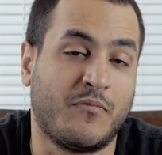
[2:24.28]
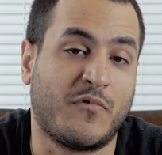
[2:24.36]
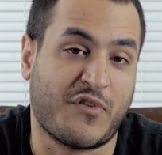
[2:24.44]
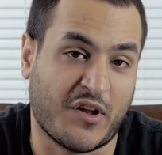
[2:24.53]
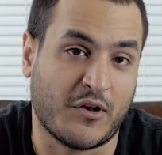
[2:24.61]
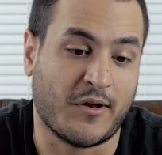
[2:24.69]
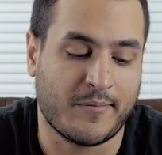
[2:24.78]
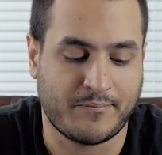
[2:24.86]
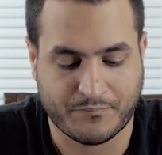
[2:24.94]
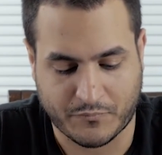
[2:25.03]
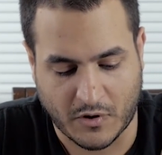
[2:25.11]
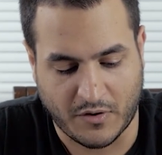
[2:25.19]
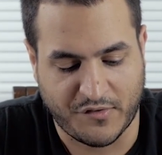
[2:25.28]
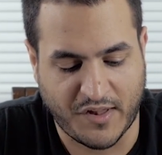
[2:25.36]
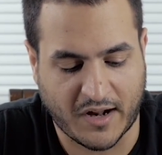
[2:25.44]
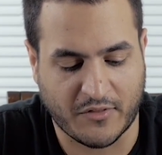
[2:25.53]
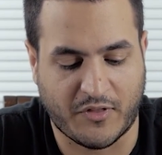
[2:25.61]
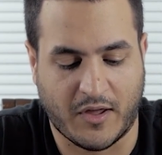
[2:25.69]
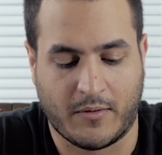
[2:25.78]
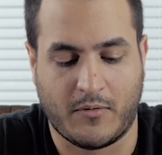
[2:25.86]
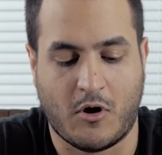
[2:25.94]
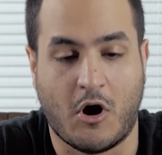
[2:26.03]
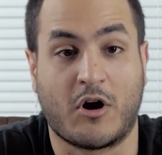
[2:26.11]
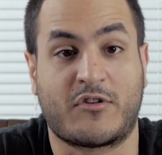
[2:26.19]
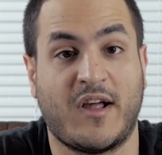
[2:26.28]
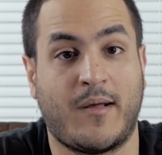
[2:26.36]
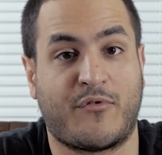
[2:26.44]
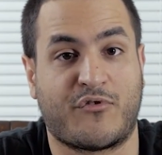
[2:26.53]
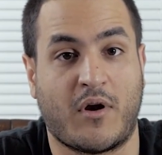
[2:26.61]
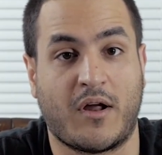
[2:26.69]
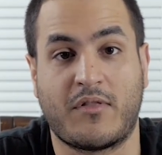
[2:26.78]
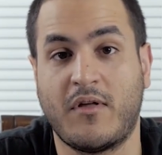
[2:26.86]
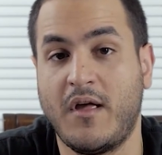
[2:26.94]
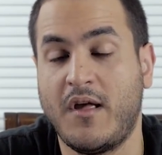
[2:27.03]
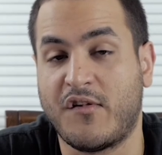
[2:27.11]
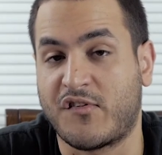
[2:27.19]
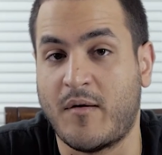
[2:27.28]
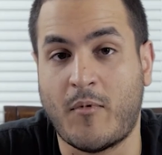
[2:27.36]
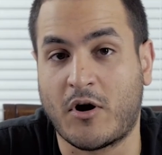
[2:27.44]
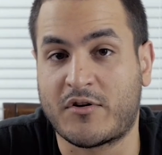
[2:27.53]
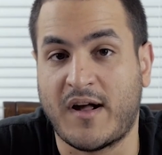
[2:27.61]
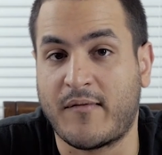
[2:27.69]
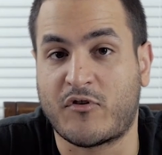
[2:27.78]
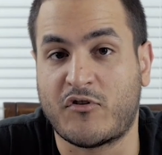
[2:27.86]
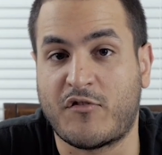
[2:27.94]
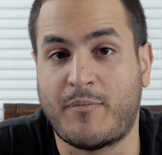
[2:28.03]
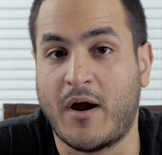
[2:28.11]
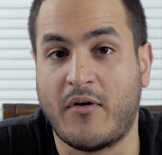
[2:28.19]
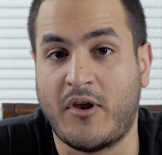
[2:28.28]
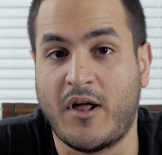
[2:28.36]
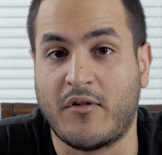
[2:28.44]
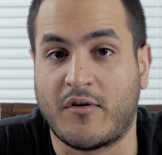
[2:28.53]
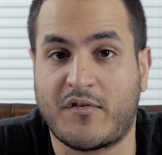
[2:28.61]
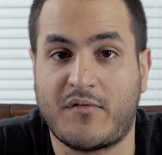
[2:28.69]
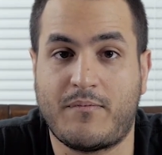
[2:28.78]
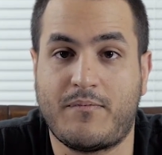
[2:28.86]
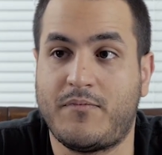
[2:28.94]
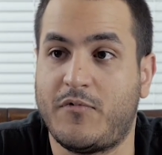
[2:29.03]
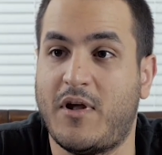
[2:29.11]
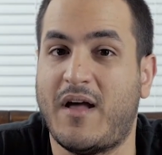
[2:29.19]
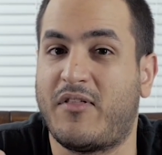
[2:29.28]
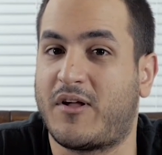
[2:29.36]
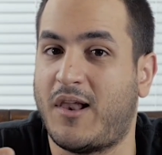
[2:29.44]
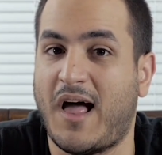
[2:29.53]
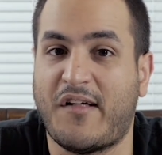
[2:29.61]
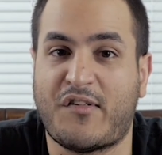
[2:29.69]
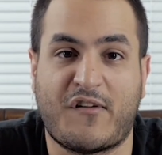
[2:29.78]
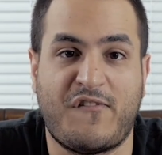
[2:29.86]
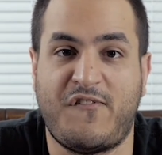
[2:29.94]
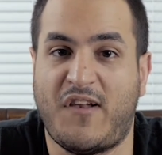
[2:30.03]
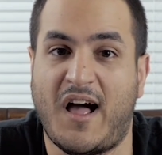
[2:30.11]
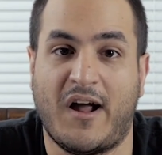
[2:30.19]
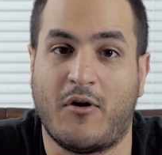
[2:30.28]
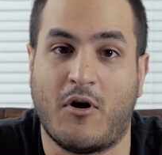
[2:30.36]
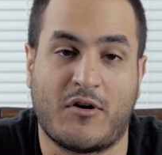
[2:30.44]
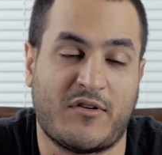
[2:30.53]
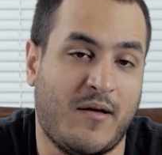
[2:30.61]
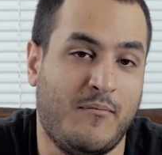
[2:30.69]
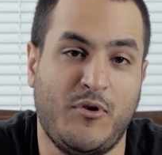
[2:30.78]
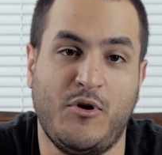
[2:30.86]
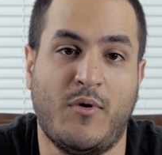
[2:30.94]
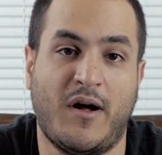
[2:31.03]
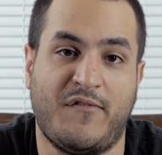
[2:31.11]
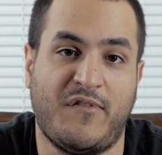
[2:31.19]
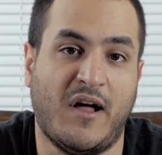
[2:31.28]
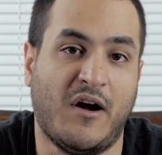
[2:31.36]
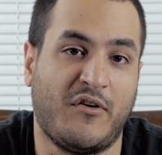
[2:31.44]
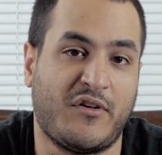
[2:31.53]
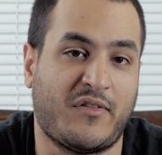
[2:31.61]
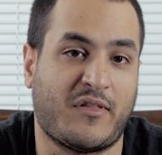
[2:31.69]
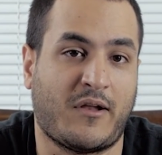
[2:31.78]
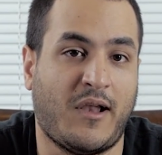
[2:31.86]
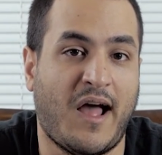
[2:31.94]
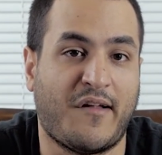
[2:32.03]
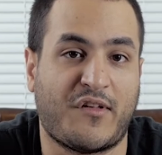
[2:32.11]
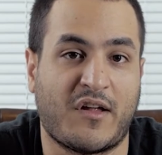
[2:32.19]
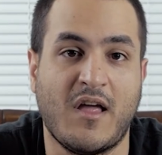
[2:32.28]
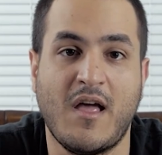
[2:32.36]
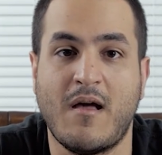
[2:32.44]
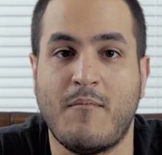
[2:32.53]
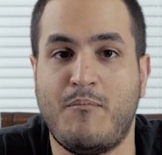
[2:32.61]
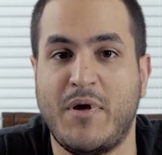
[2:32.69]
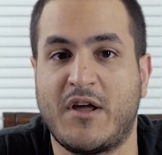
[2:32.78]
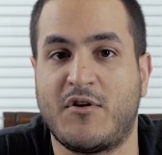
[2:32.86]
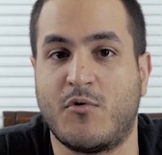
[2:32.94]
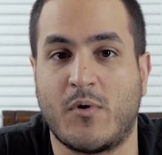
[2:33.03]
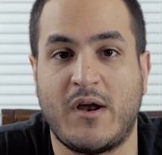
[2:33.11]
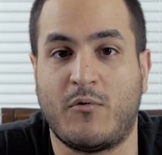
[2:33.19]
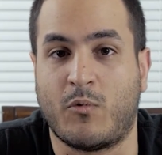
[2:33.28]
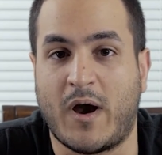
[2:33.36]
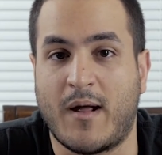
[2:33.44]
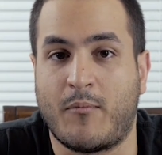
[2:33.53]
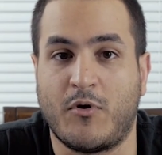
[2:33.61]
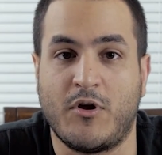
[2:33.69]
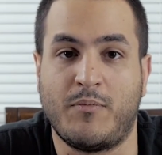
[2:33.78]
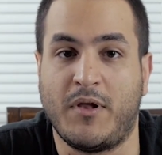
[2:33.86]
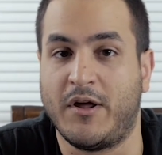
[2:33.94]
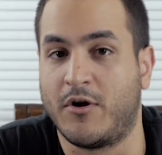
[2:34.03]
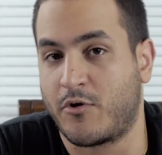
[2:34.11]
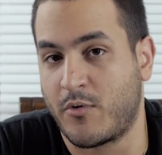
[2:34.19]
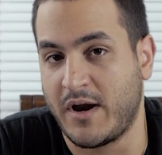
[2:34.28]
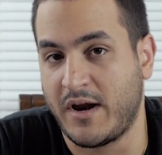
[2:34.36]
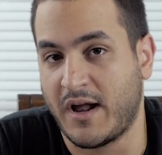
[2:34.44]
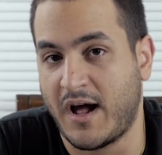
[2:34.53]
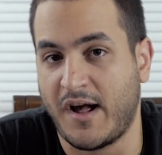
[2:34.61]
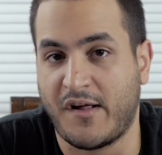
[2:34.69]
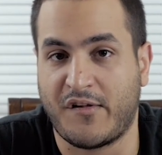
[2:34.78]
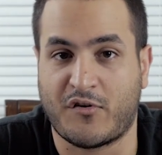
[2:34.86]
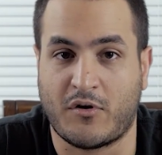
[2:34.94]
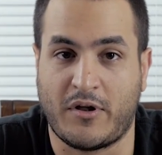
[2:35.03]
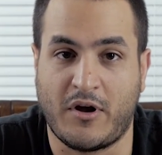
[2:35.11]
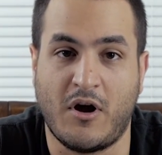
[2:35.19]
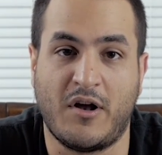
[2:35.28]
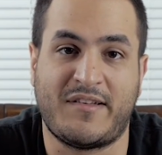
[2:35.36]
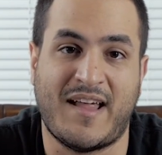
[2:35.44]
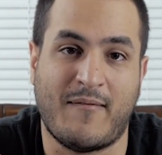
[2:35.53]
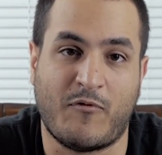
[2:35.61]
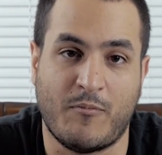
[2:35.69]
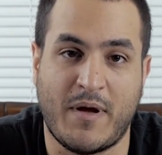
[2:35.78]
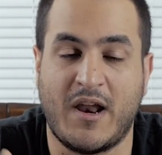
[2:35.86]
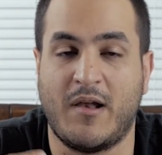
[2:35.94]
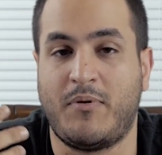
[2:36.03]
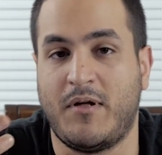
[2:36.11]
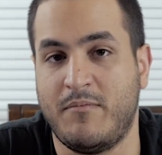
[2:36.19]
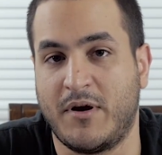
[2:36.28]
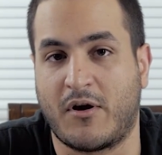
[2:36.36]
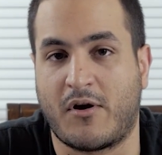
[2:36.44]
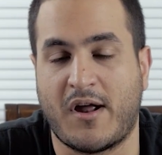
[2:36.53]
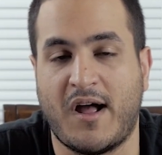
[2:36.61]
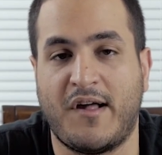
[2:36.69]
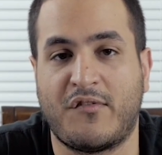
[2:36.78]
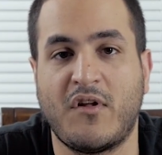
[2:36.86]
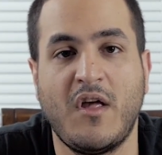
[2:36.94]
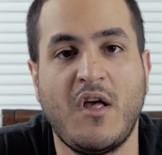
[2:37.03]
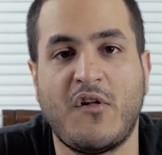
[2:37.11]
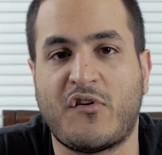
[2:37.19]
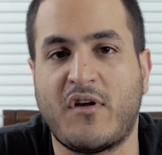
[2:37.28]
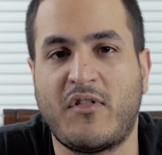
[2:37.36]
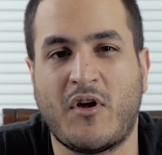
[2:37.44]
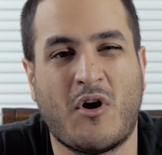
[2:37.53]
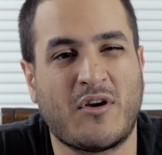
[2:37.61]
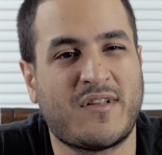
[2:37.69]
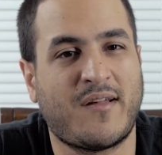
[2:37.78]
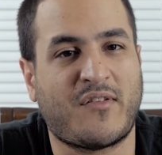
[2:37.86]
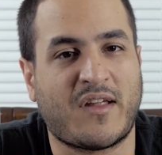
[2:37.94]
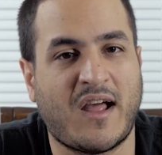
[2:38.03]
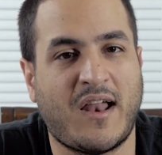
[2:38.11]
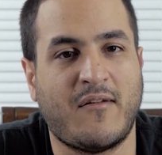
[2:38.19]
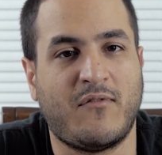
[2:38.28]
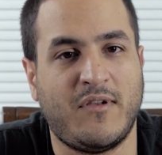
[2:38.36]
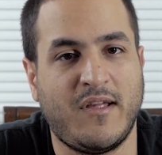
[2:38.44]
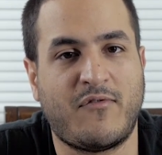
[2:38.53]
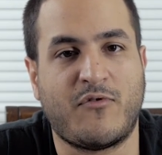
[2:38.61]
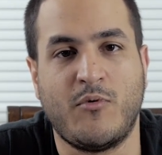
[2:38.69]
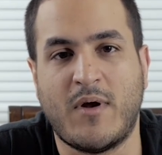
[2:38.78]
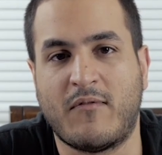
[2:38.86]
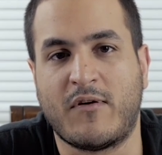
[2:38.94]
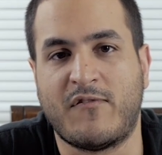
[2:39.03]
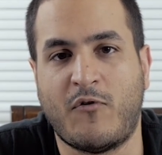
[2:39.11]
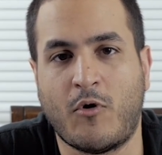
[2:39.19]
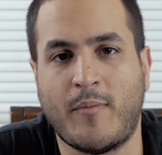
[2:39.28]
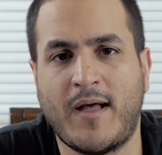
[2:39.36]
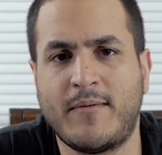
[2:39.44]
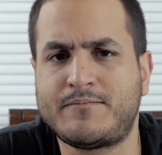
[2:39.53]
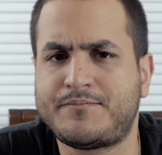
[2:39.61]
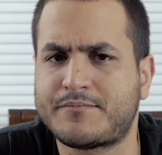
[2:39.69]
signaling. Second thing, archetype strength. Some archetypes are just better than others. You have the classic flyer archetype, blue-white flyers. You have the classic big green ramp where you play your green guys early on, tap for mana, play bigger guys. So you have the archetypes that kind of live through every format.